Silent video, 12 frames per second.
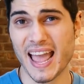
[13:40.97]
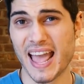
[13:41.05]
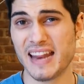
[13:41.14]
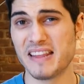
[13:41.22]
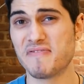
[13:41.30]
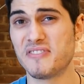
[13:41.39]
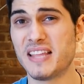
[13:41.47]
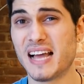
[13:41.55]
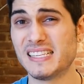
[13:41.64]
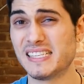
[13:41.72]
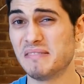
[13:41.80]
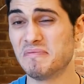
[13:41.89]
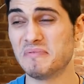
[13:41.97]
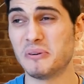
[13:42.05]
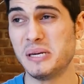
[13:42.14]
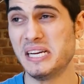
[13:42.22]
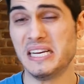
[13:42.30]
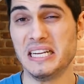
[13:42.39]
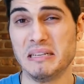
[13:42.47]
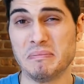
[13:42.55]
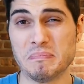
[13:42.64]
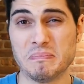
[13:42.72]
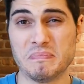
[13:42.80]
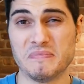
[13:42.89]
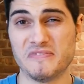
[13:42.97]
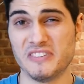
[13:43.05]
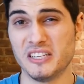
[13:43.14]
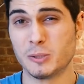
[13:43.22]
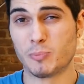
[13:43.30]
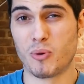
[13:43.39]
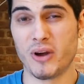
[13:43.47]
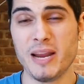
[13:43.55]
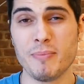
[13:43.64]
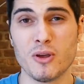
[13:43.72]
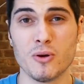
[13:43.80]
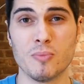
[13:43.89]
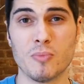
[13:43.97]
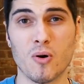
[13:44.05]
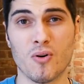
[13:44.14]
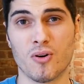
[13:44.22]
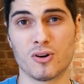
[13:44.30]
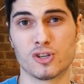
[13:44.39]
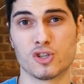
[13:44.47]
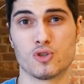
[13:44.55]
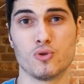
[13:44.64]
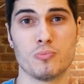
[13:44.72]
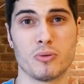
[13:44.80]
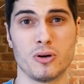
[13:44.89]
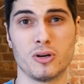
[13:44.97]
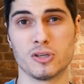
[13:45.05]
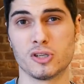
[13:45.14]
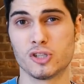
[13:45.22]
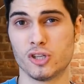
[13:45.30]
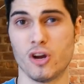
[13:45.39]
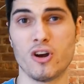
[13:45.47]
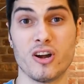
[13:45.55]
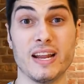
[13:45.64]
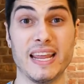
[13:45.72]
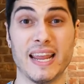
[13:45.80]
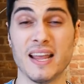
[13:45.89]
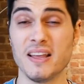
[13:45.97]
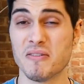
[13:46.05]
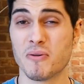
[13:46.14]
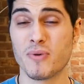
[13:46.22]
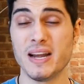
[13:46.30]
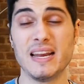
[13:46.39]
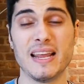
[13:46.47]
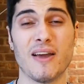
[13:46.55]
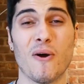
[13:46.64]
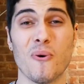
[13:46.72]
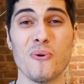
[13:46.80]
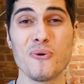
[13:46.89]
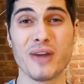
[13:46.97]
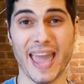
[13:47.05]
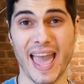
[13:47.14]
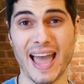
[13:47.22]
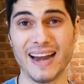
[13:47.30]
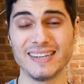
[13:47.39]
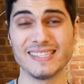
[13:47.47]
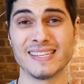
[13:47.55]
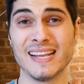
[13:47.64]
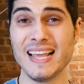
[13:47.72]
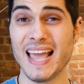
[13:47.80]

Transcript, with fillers: and it doesn't really feel premium or super sturdy, really who cares,